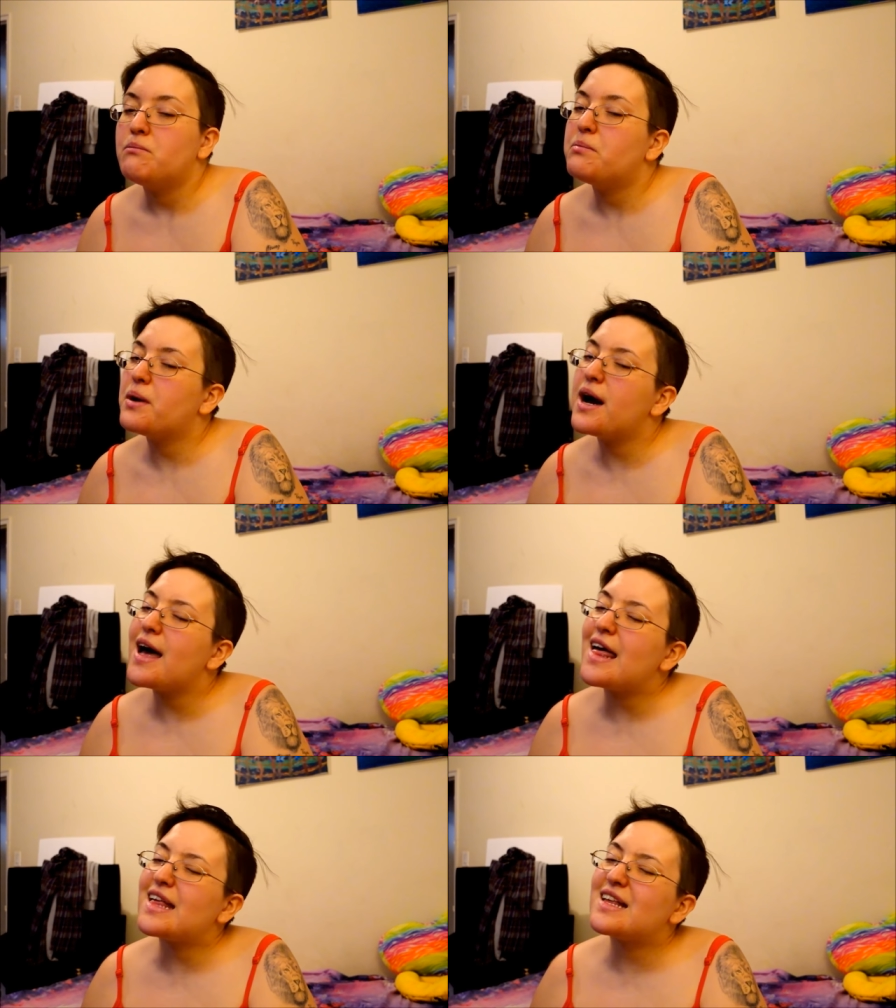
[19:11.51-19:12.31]

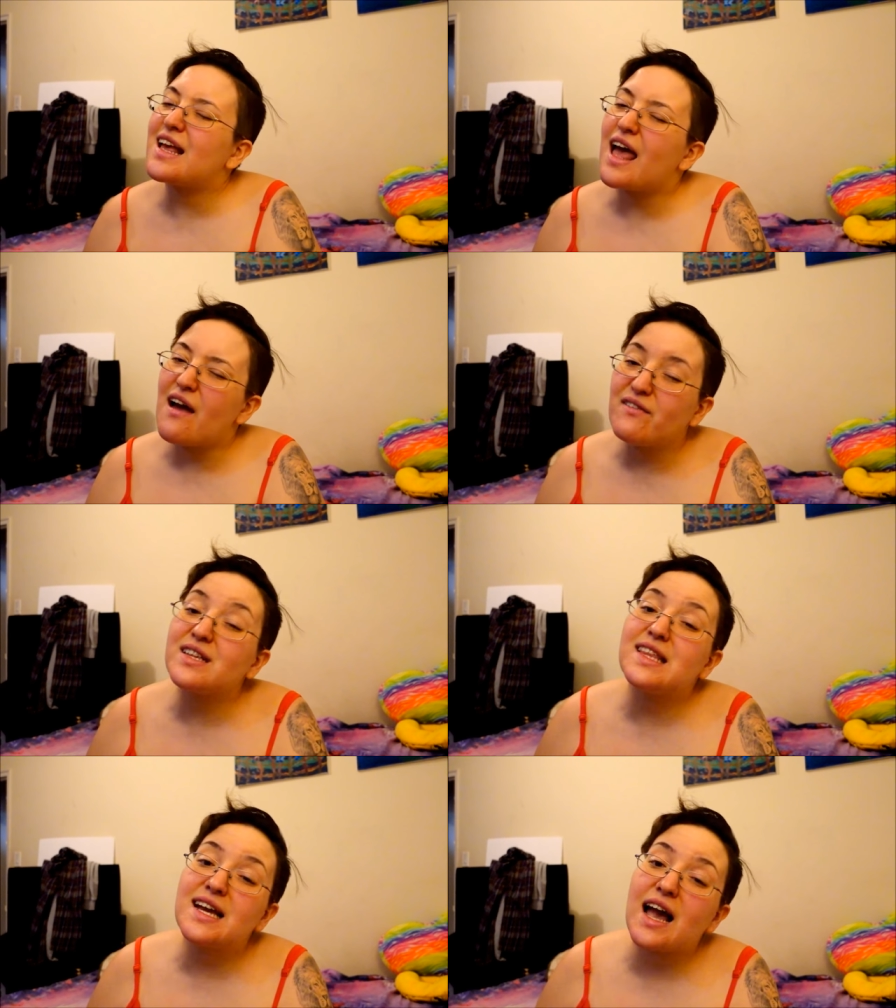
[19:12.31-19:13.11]
But
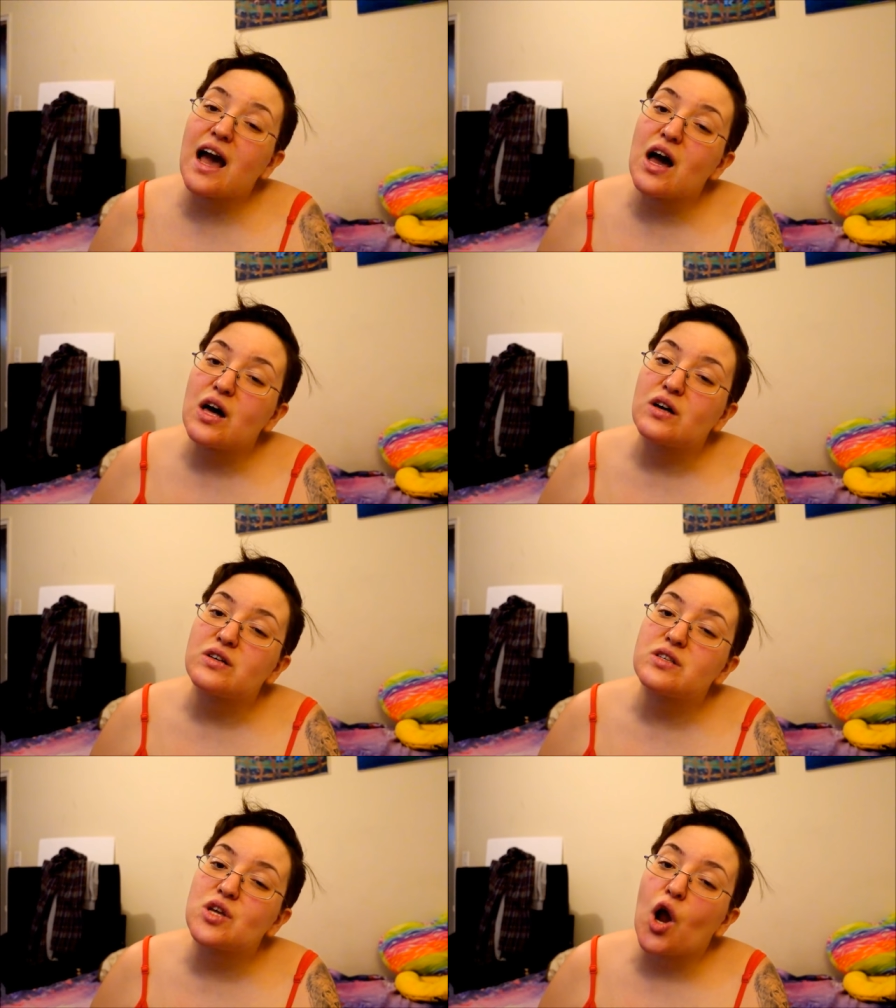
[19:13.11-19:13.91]
everything
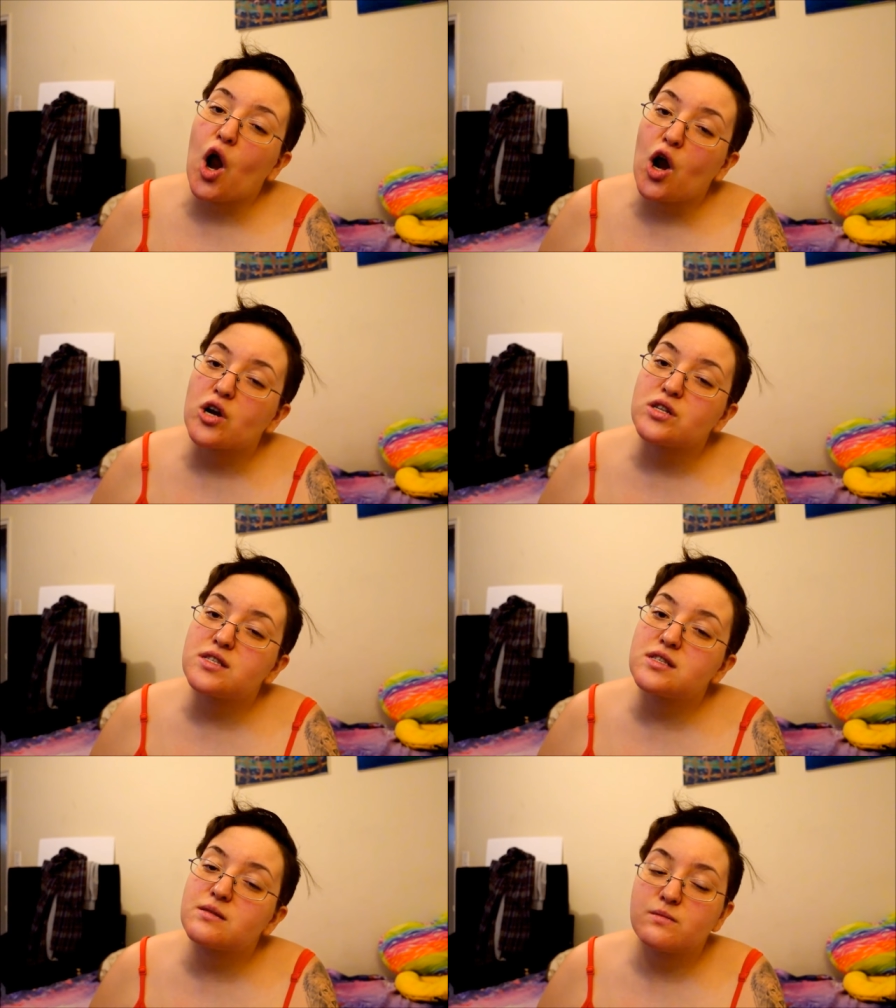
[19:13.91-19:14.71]
else
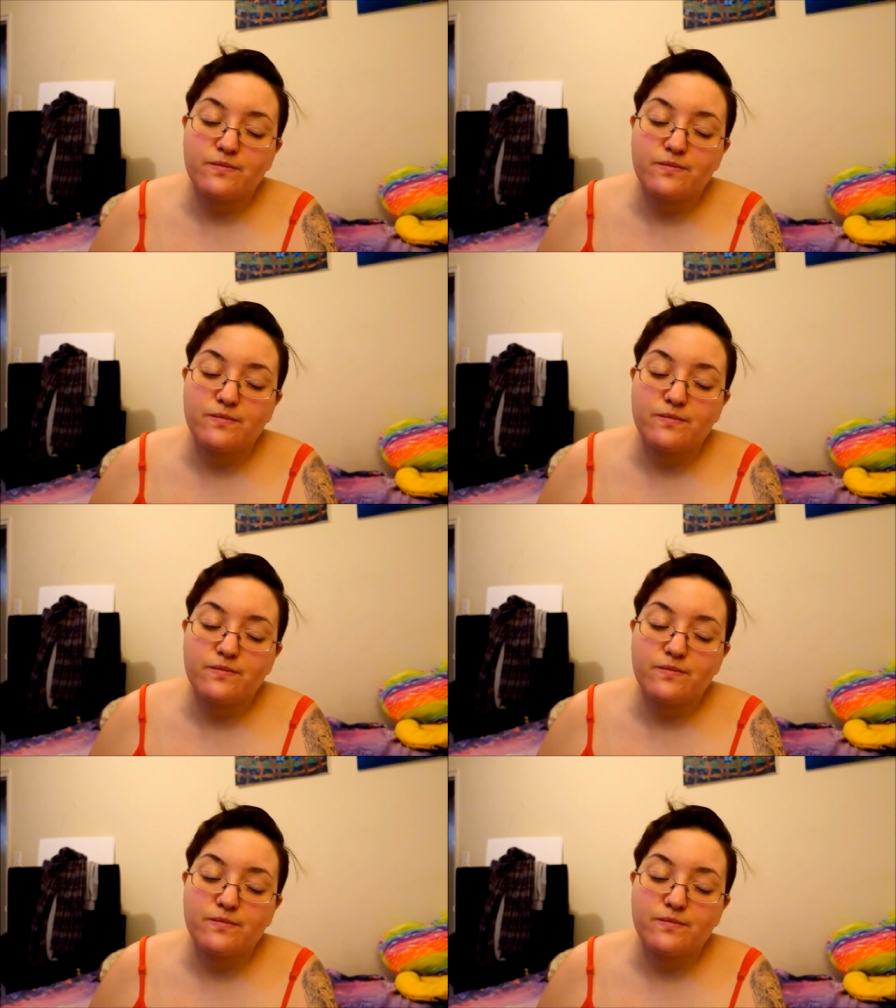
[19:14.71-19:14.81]
hurts.